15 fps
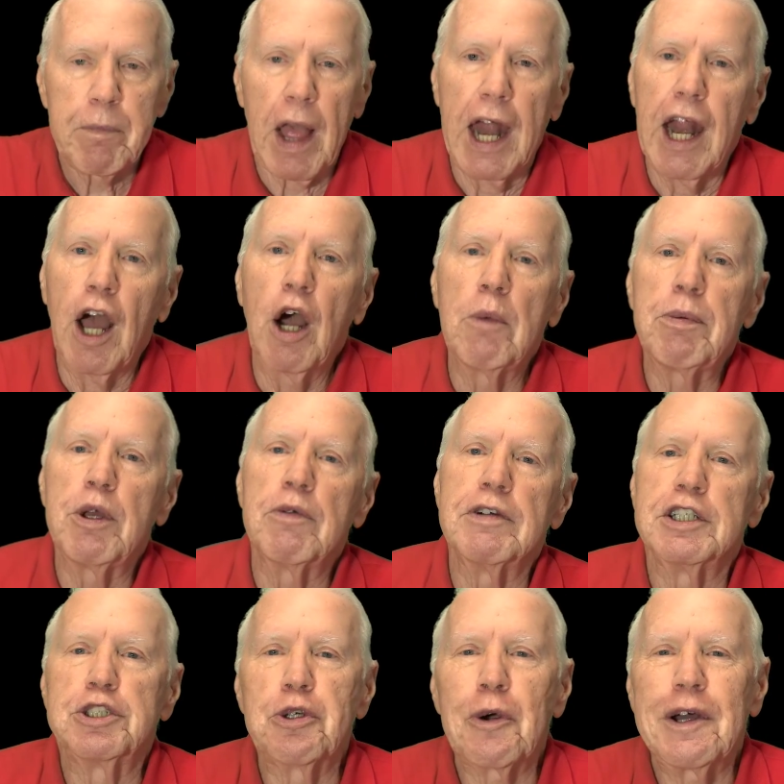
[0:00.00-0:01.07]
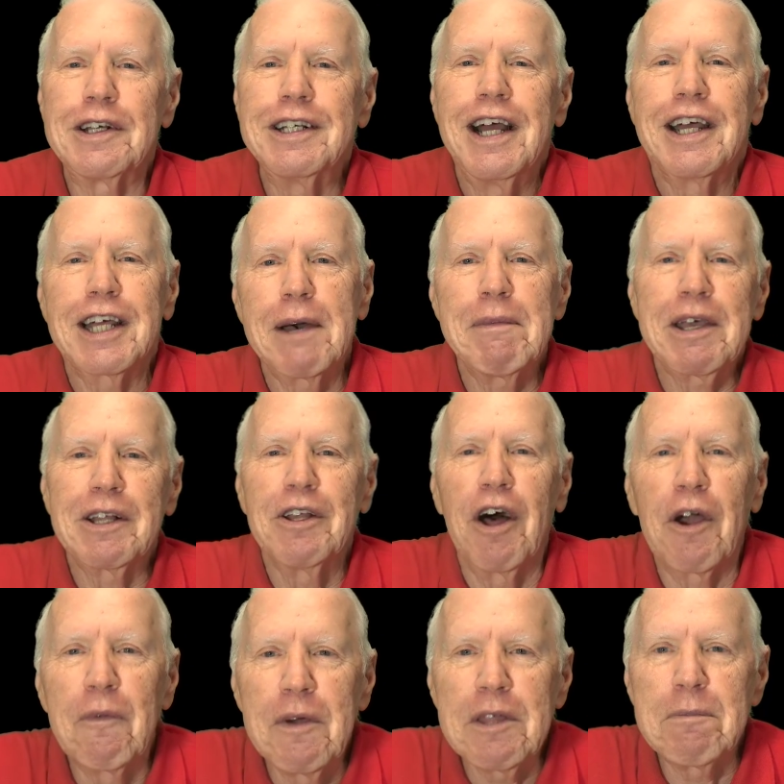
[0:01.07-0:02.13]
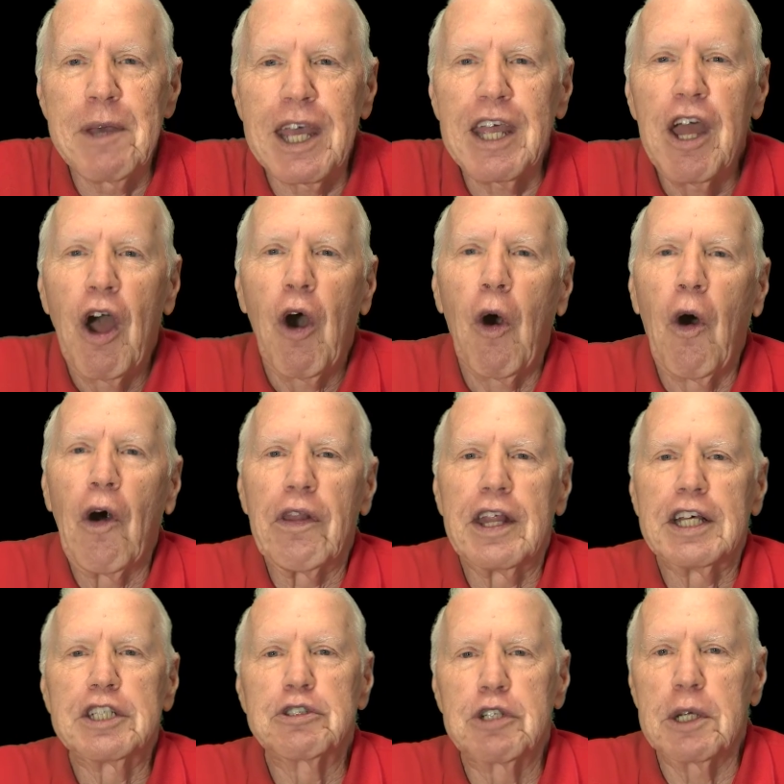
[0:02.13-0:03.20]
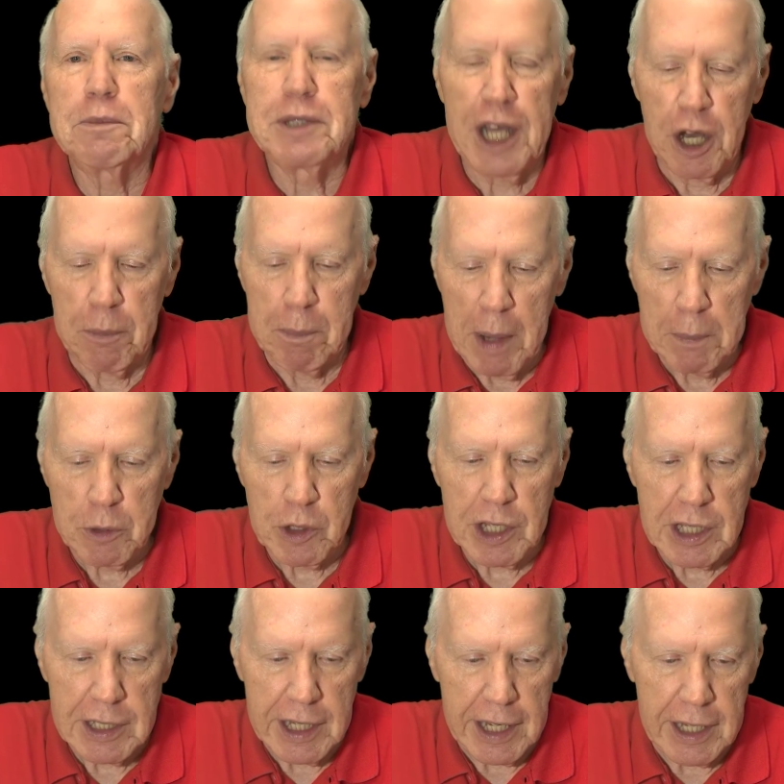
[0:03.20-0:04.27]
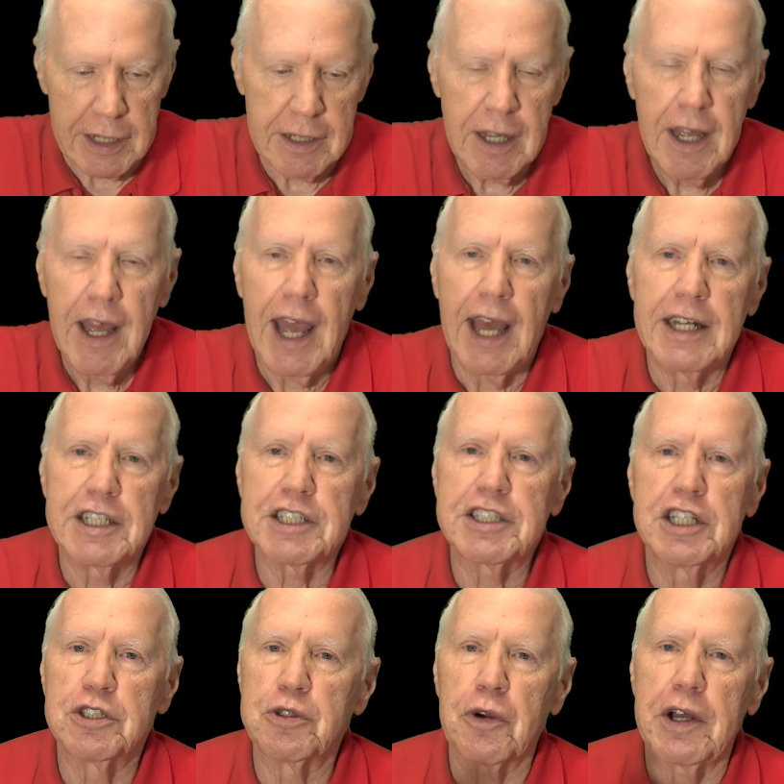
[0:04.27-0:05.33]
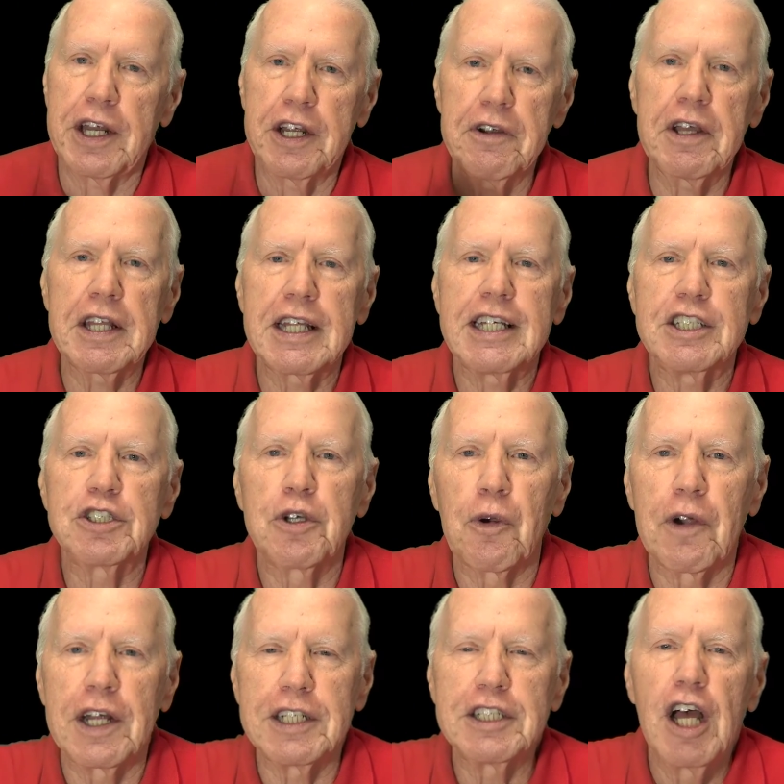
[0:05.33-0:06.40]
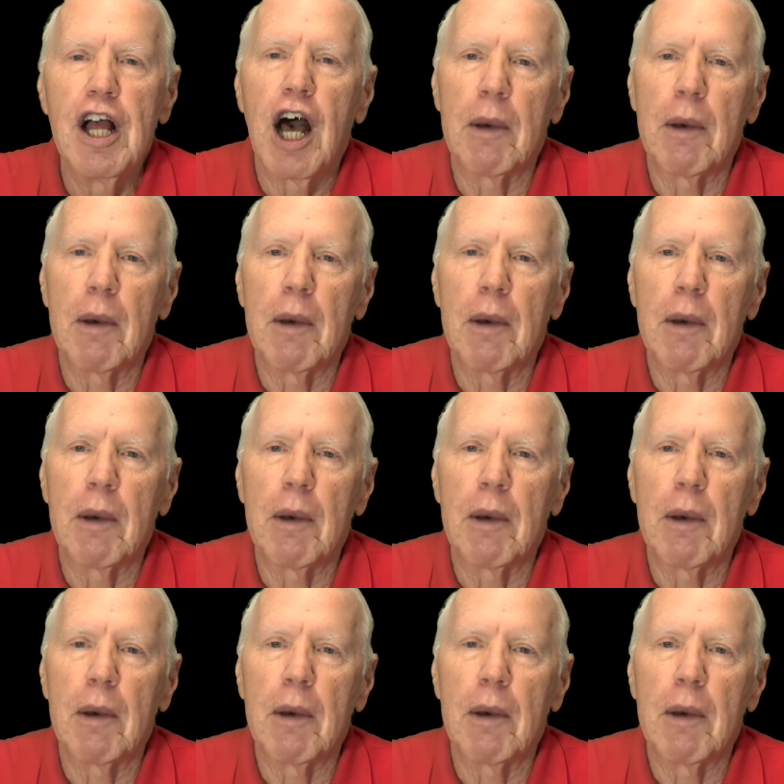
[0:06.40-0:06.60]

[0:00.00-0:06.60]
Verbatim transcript: And I hope you've enjoyed coming along with me on this trip down memory lane and just enjoyed hearing these stories